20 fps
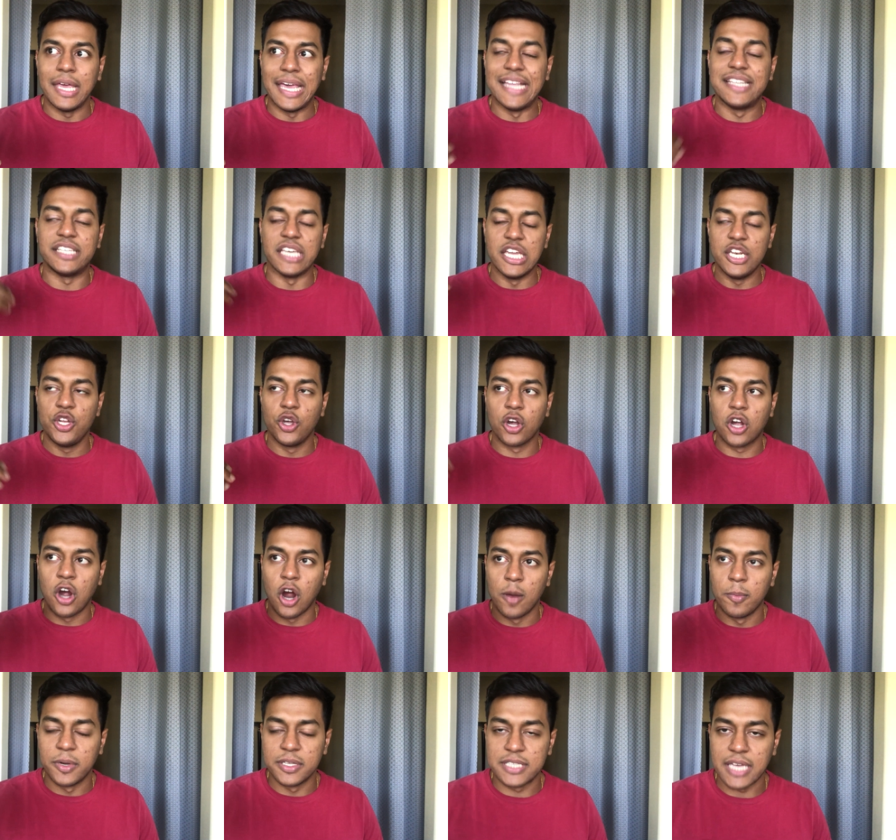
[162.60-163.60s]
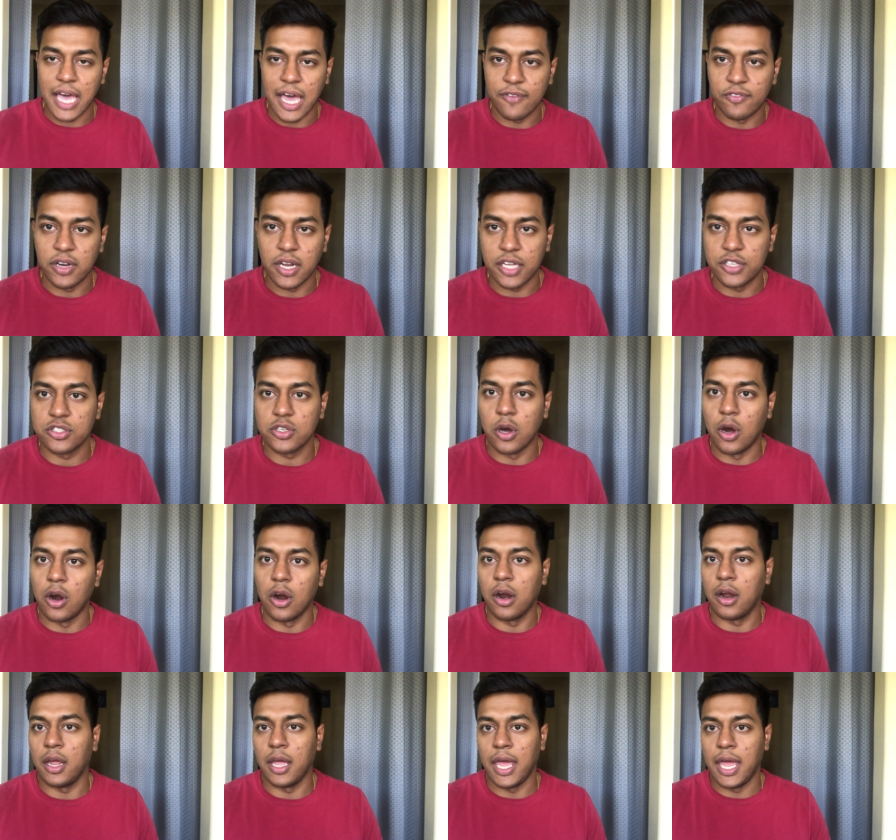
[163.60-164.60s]
it's in your karma to have a nice
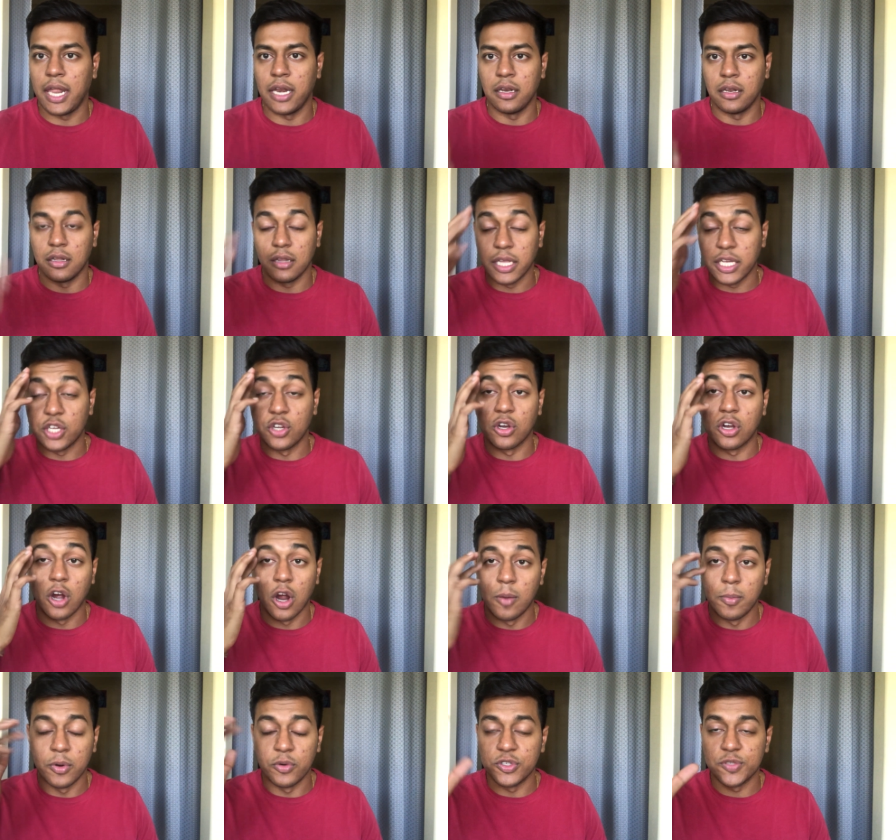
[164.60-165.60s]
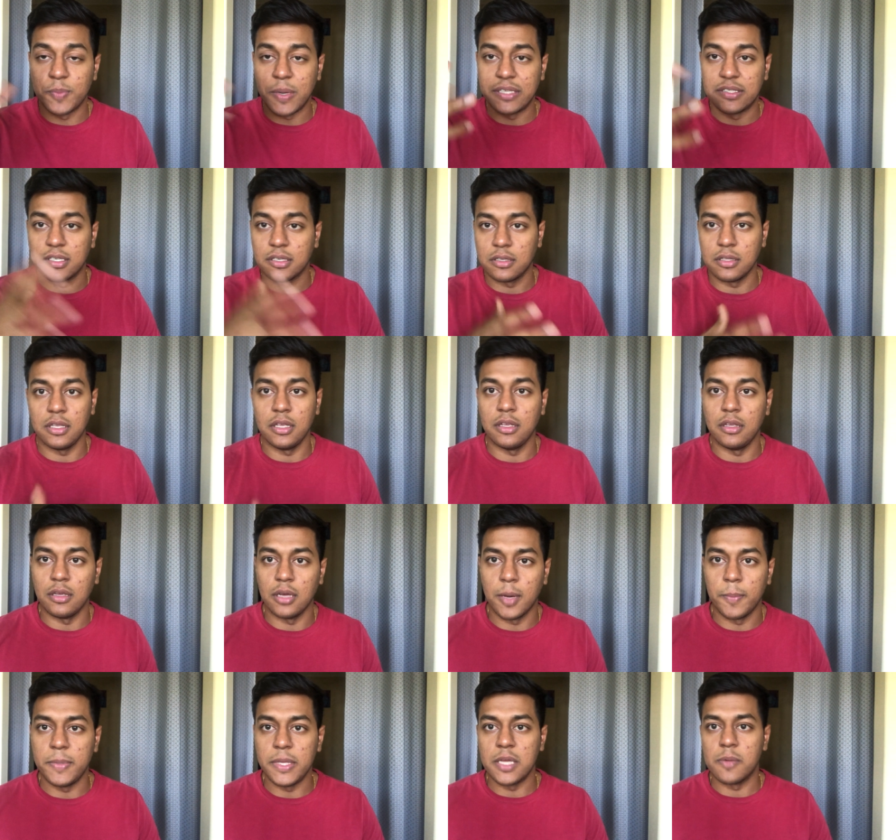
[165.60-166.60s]
car and like your karma was basically
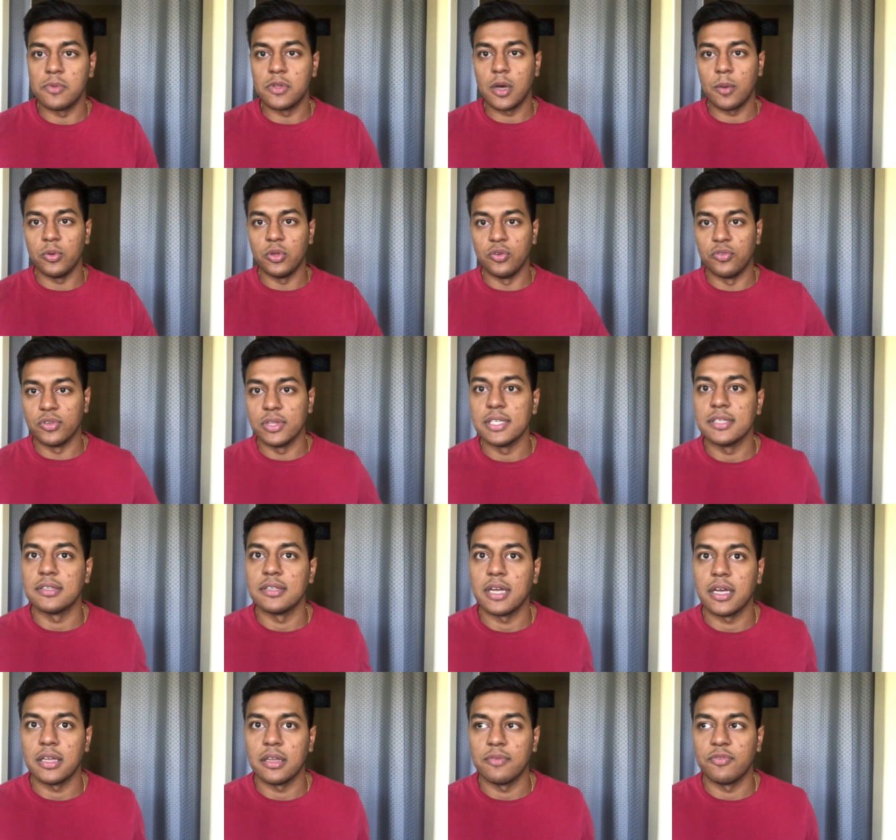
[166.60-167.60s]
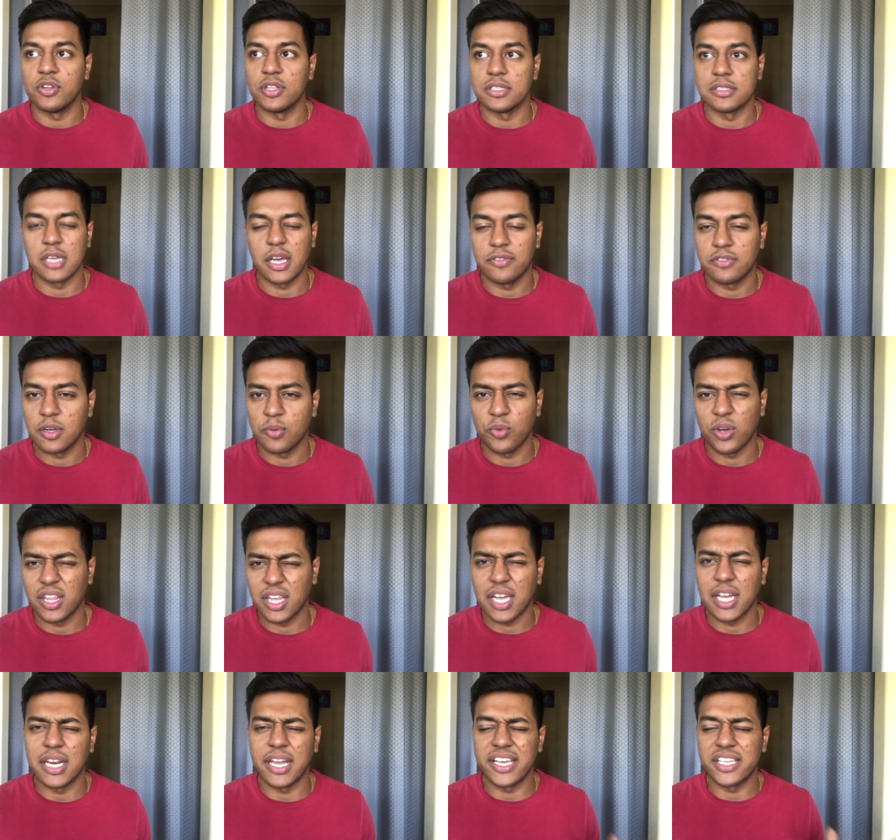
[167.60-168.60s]
a BMW for this night for this lifetime, right?
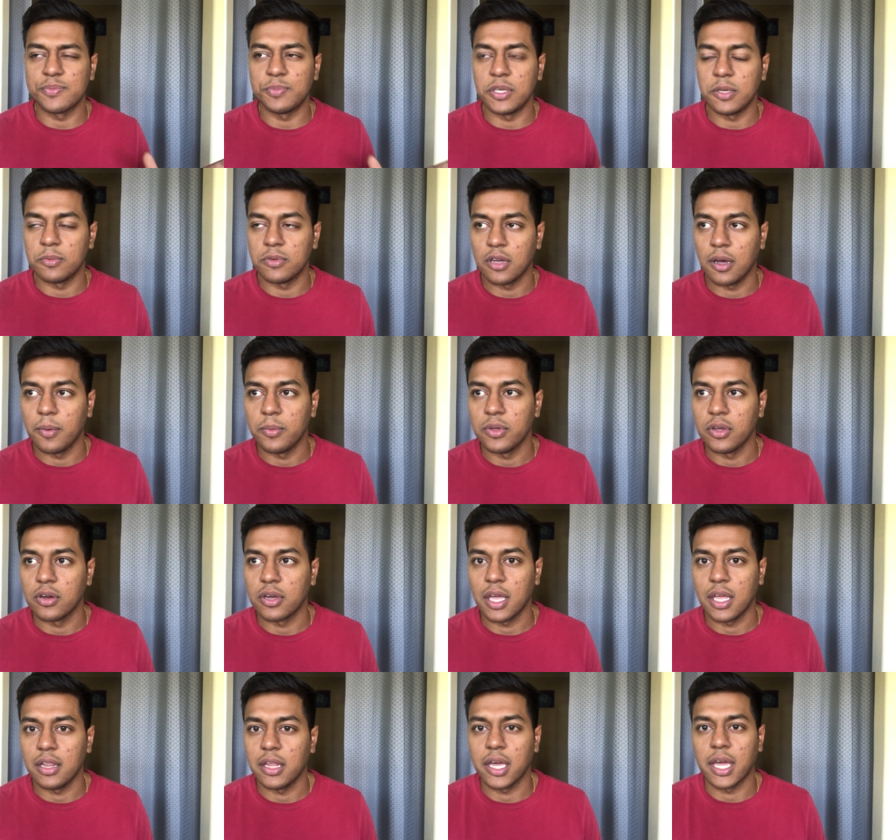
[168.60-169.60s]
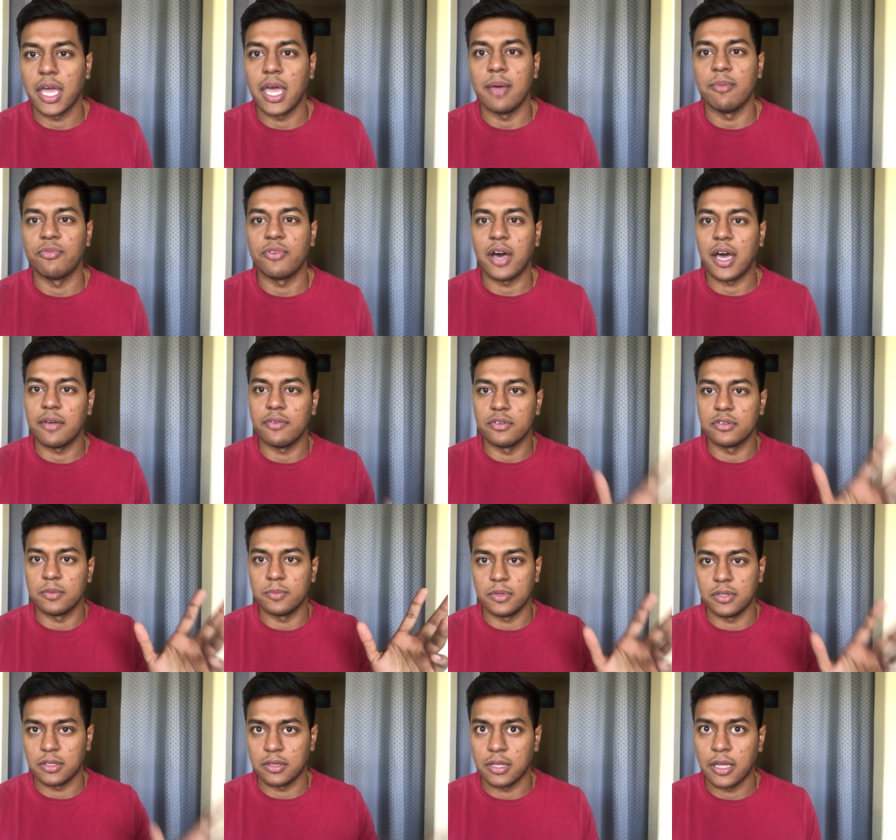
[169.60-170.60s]
Like a nice BMW, okay? Like an M5 or
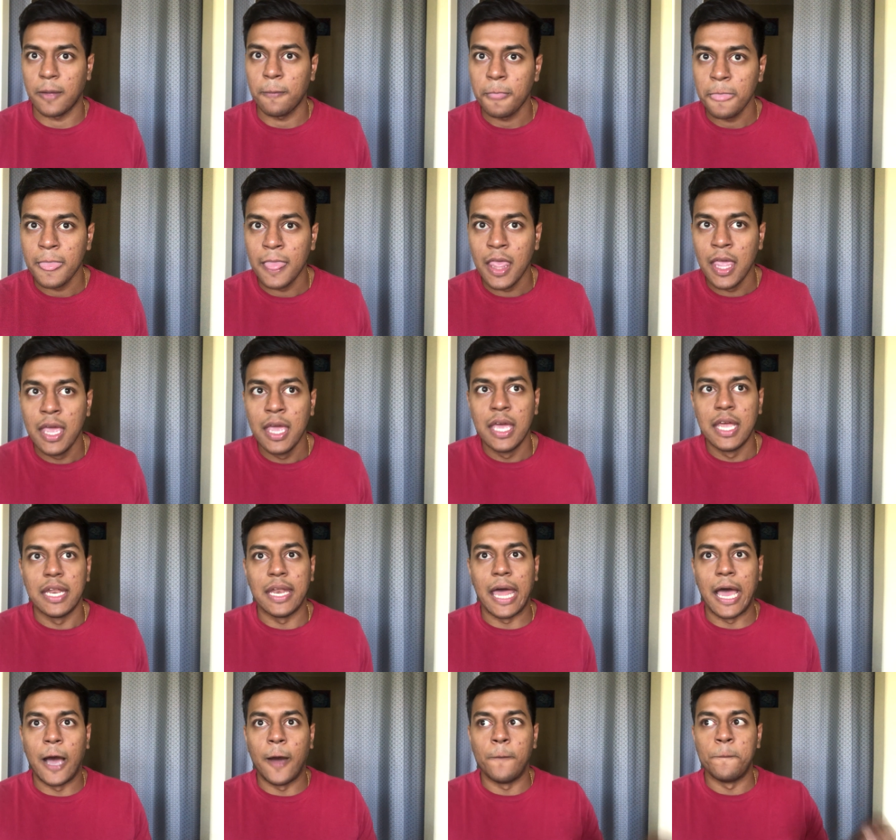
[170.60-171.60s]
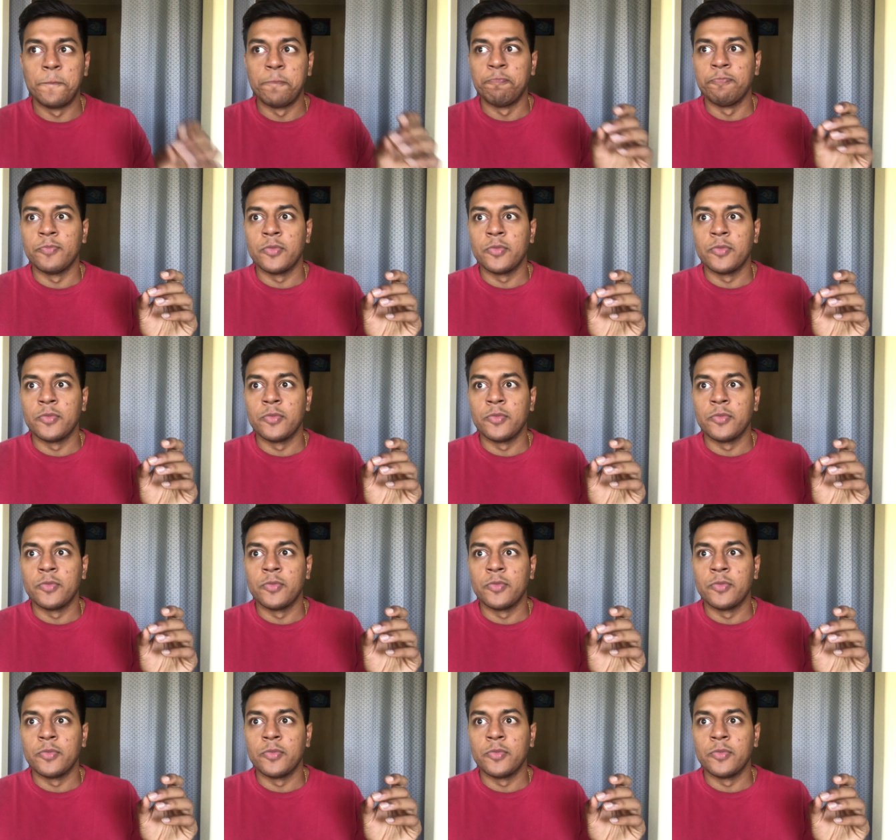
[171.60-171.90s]
something like that. Now,